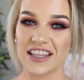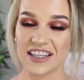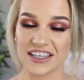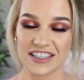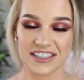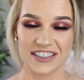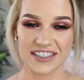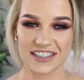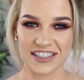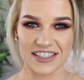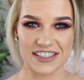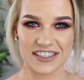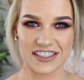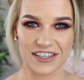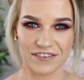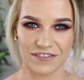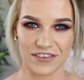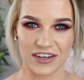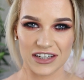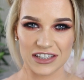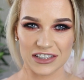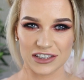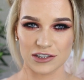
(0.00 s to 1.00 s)
This is the
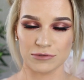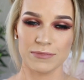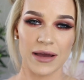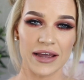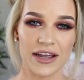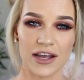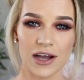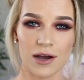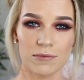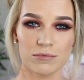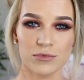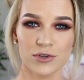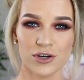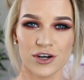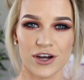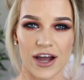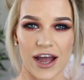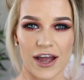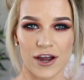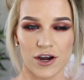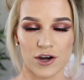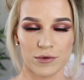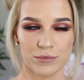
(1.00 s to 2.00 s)
finished makeup look.
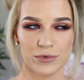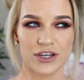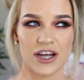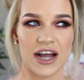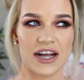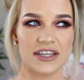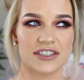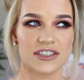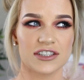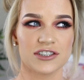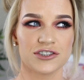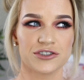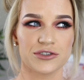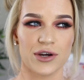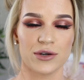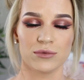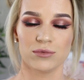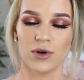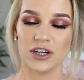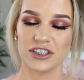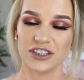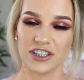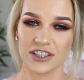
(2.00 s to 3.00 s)
I hope you guys
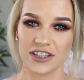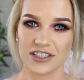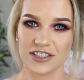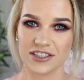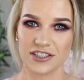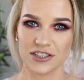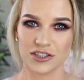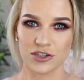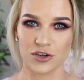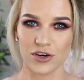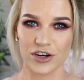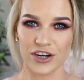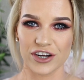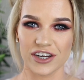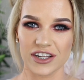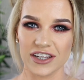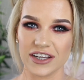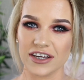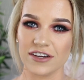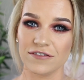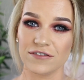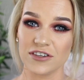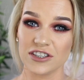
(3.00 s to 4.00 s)
enjoyed watching this
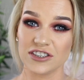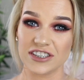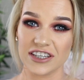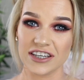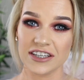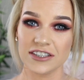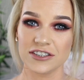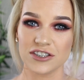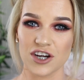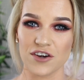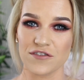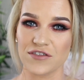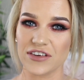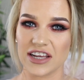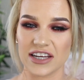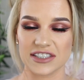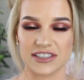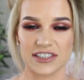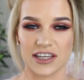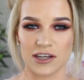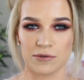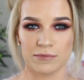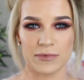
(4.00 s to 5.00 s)
tutorial. If you did, don't
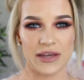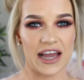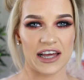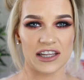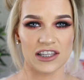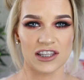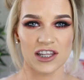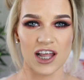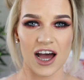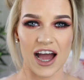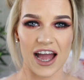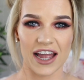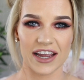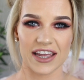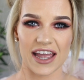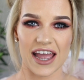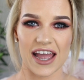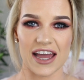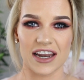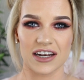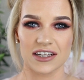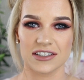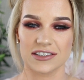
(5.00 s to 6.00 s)
forget to give me a like
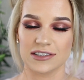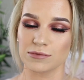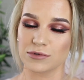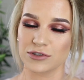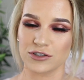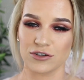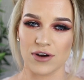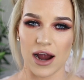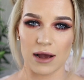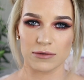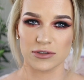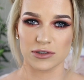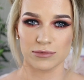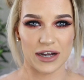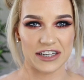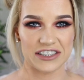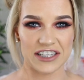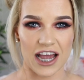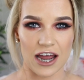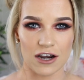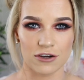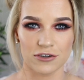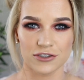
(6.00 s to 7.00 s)
and subscribe to my
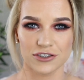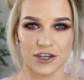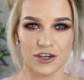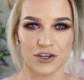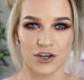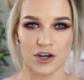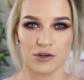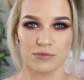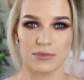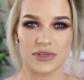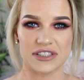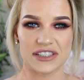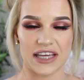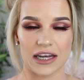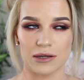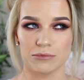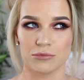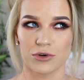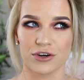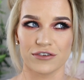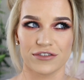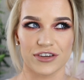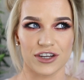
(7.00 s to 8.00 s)
channel so you don't miss any
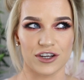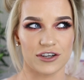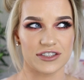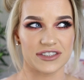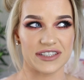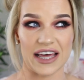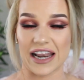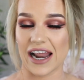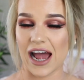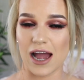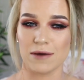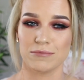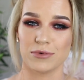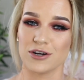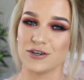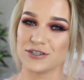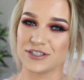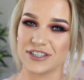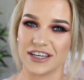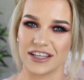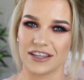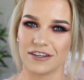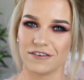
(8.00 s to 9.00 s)
more videos that I
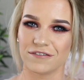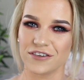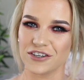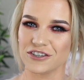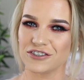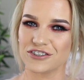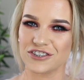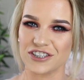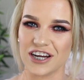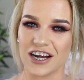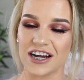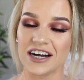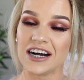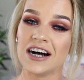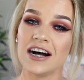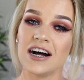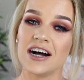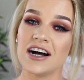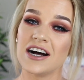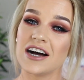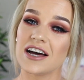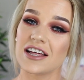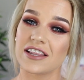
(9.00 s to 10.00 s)
post in the future.
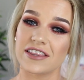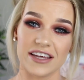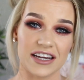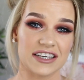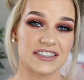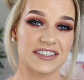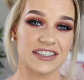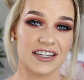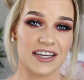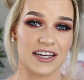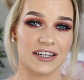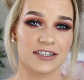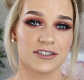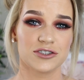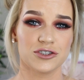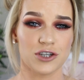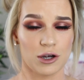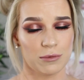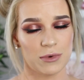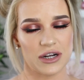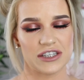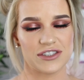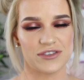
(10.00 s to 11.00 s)
Thanks again
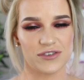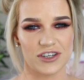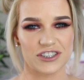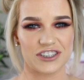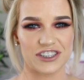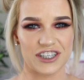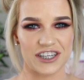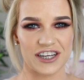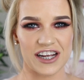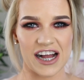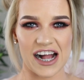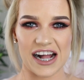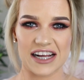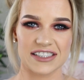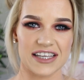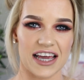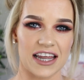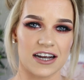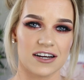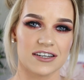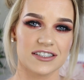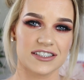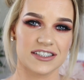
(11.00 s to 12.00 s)
so much for watching, guys,
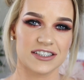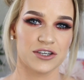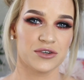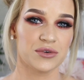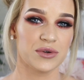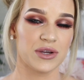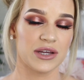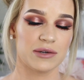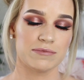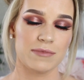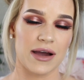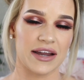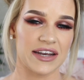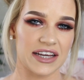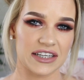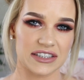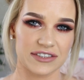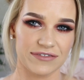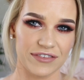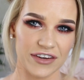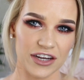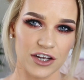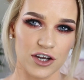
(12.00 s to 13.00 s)
and I'll see you in my
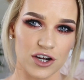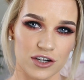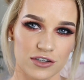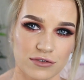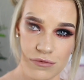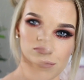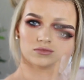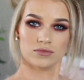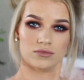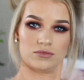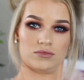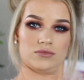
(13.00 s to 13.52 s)
next video.